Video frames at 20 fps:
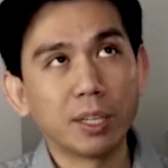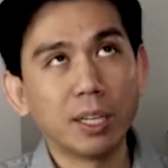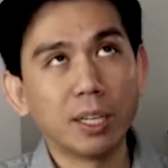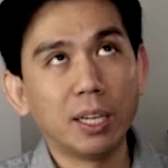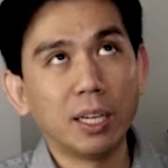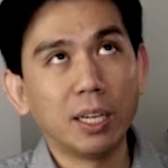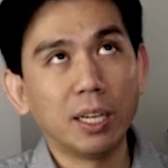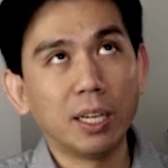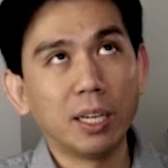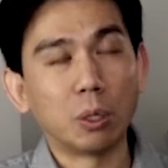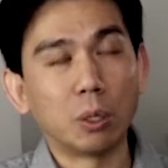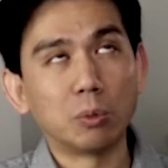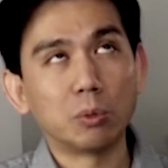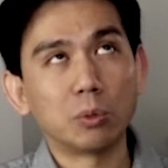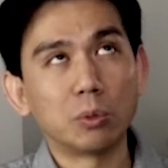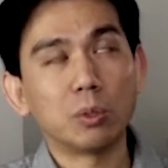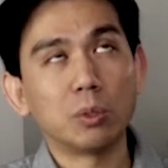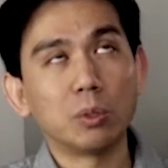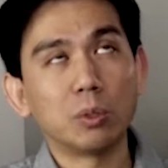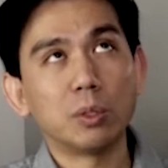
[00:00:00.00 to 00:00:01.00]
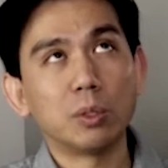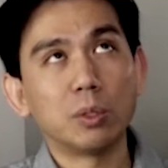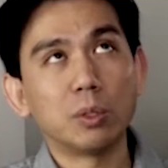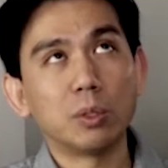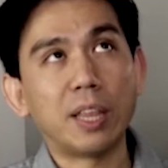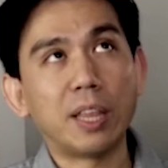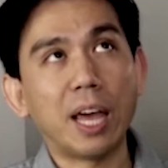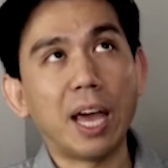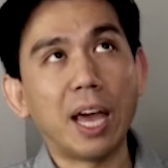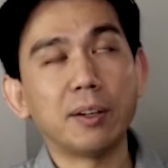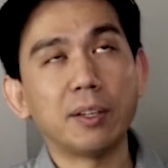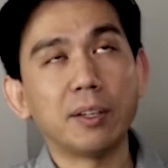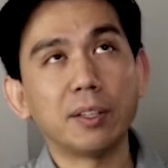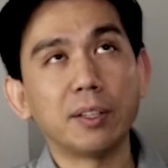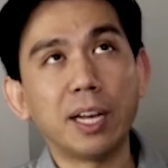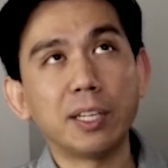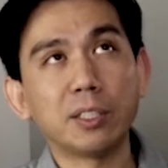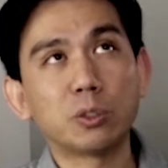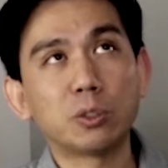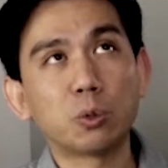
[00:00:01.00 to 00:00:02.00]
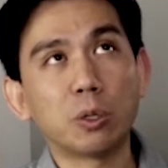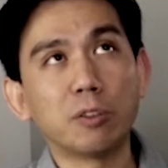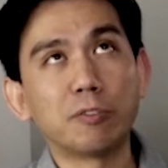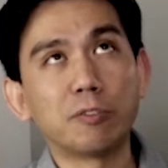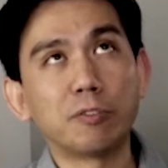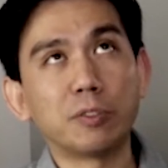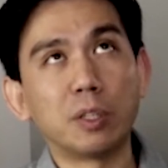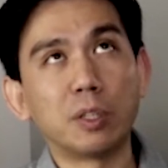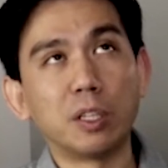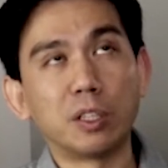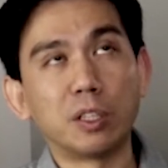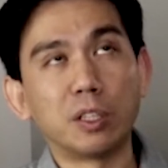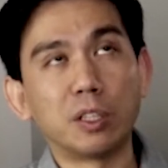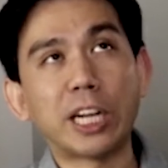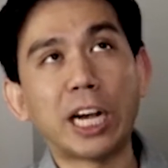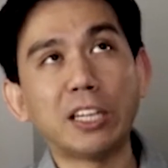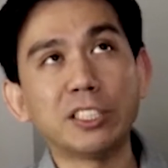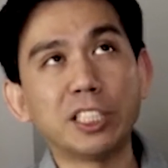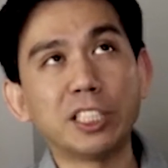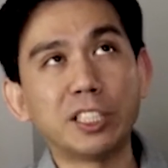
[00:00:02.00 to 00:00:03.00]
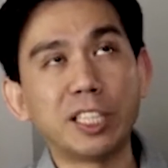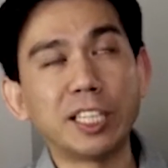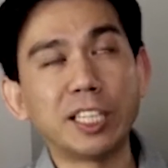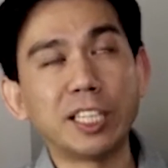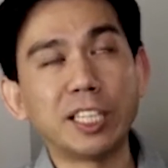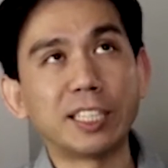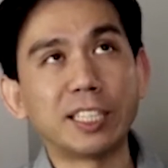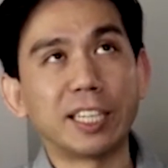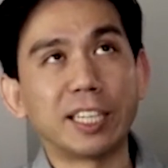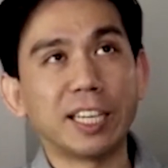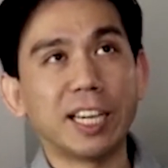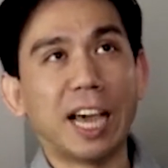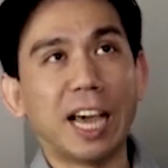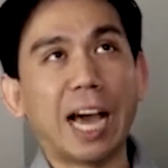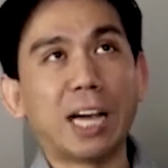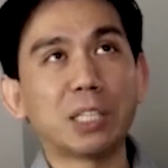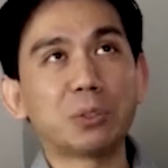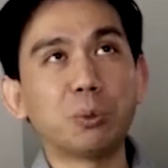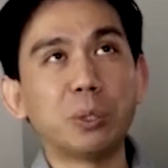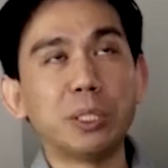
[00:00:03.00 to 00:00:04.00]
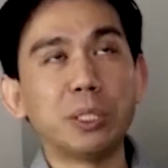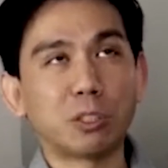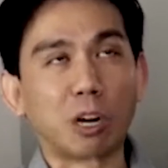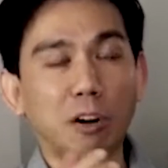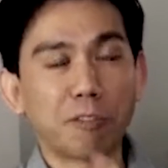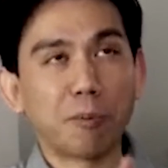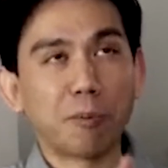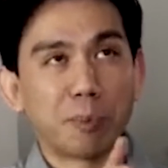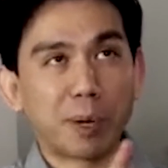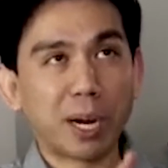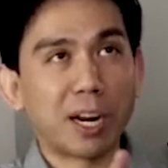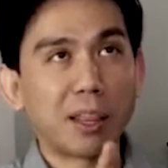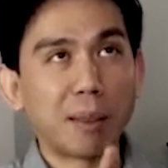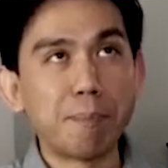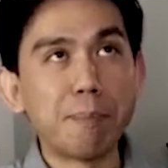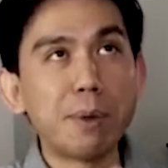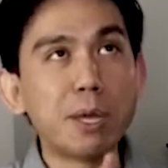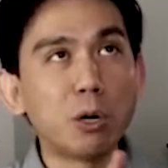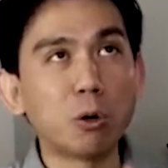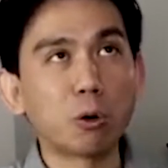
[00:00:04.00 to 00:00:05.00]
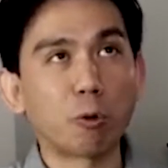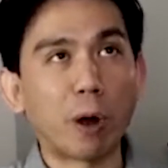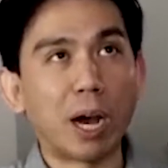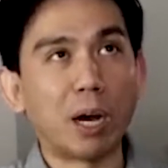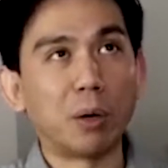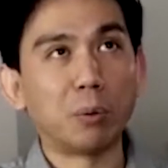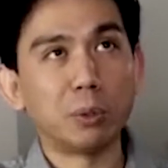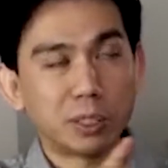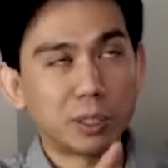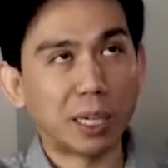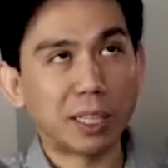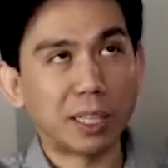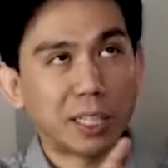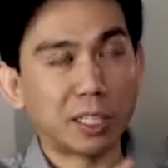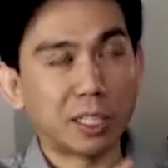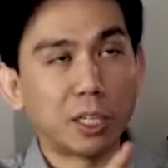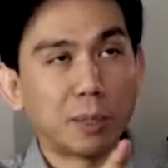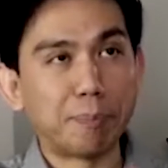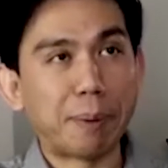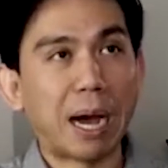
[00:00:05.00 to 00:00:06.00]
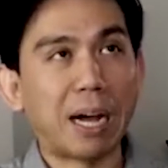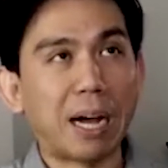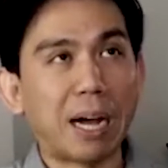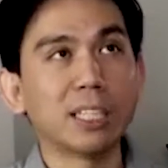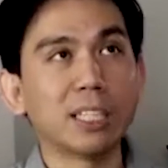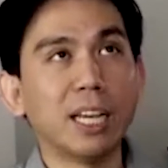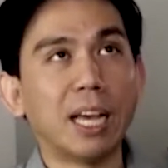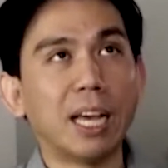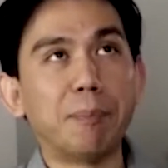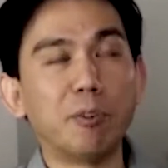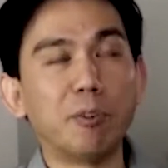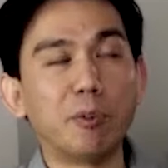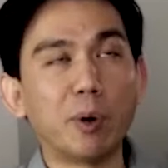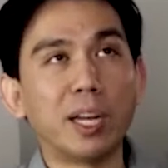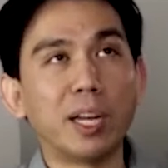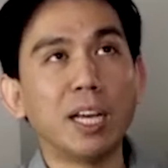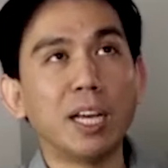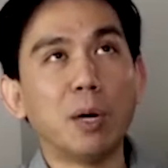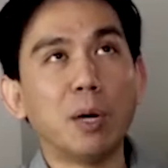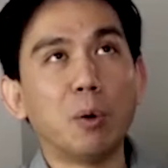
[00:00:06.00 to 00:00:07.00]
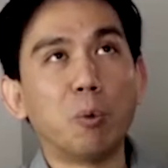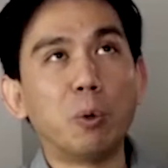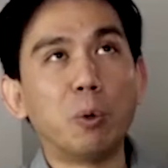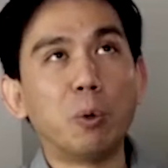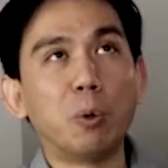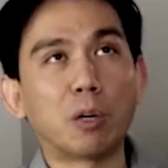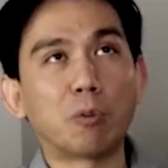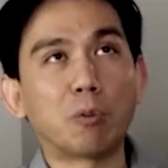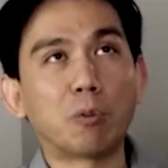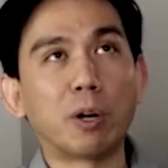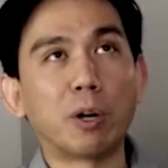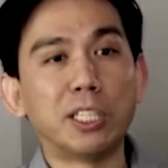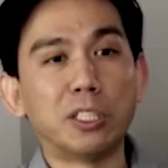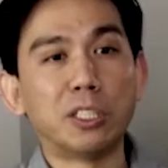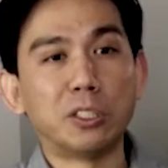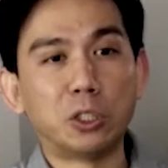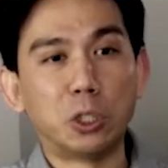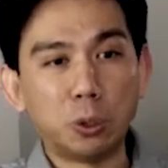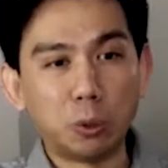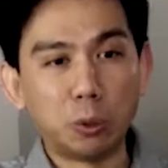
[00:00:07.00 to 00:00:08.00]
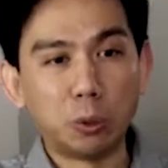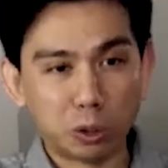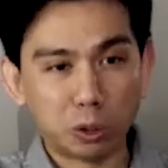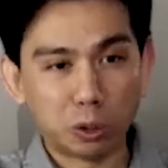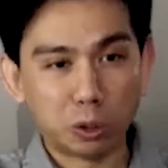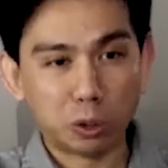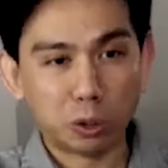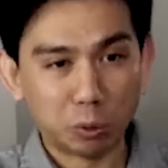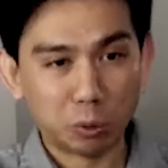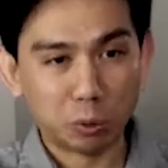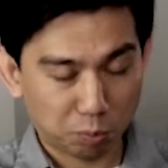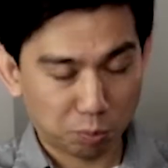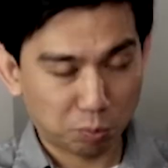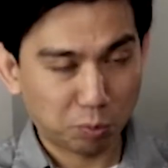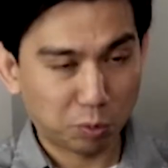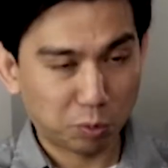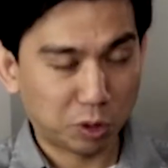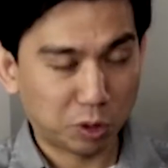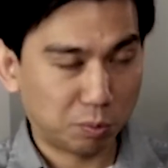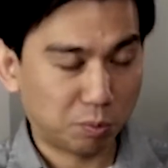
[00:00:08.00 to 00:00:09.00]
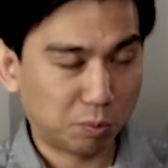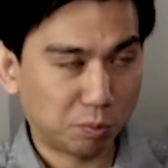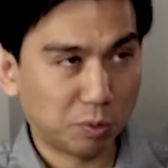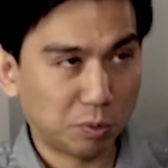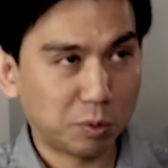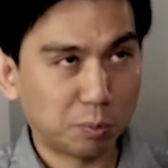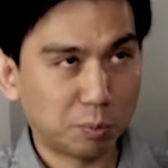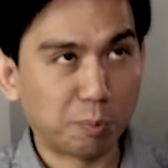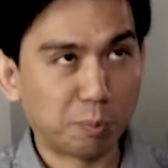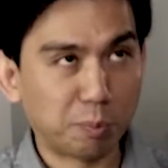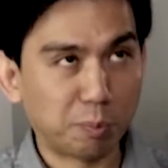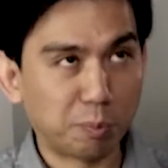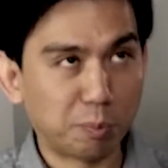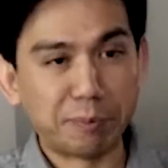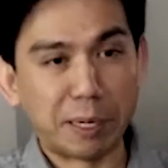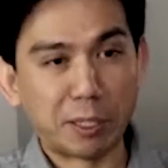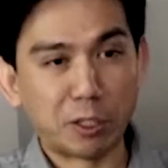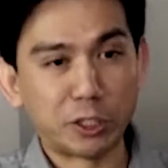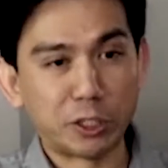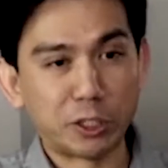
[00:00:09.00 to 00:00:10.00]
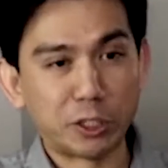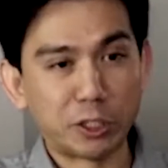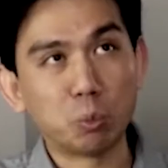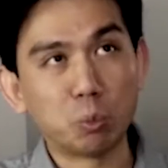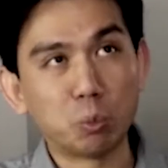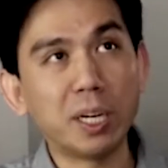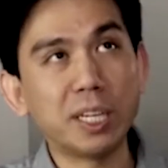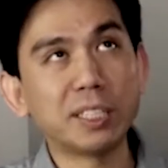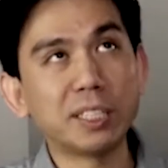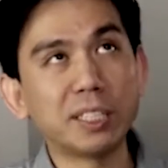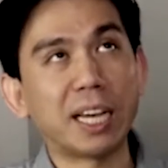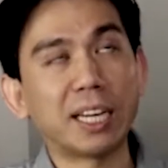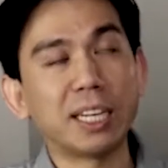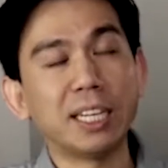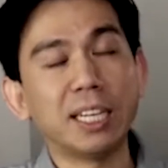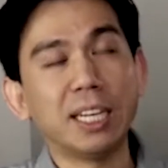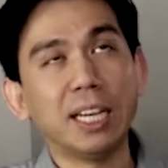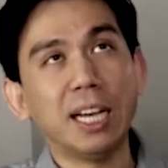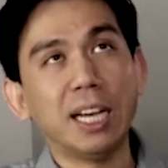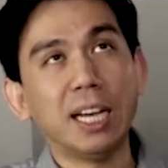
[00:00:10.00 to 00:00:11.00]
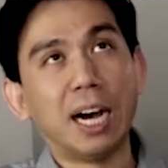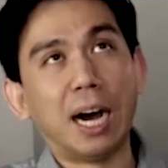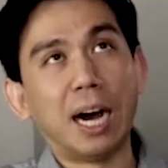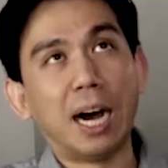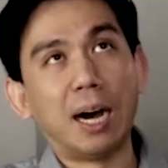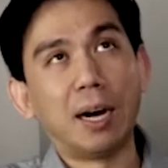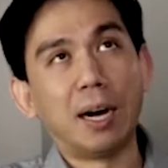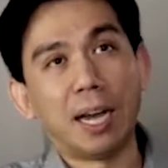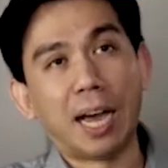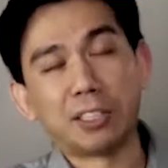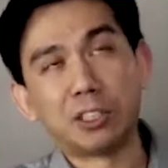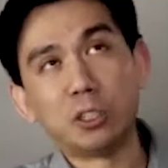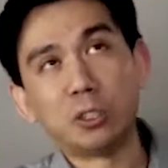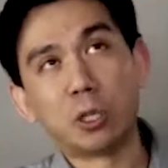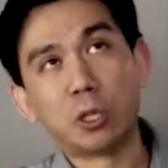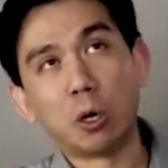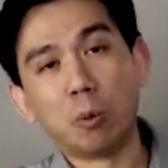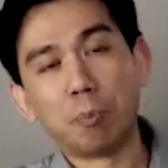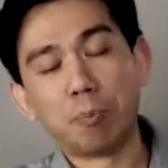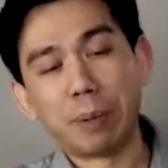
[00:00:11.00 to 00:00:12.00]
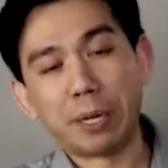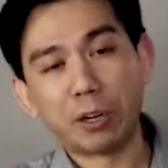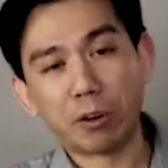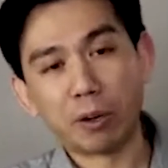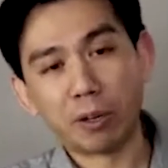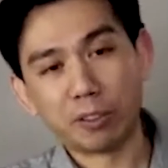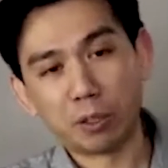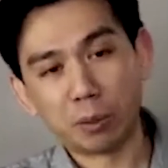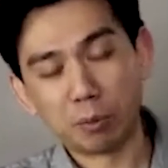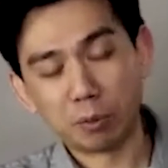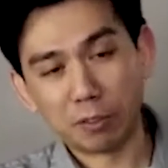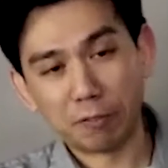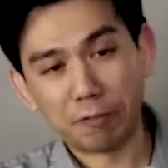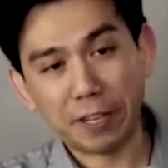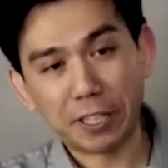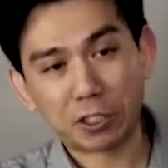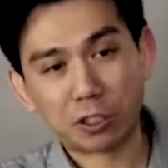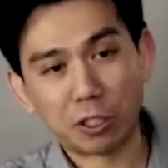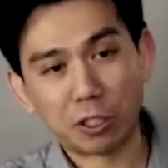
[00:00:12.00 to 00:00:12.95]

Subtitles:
So then sort of the challenging thing is like as we start from kind of the middle ground, which is I think a good balance, and we start running into two major challenges. One is that as you go bigger in terms of fixture,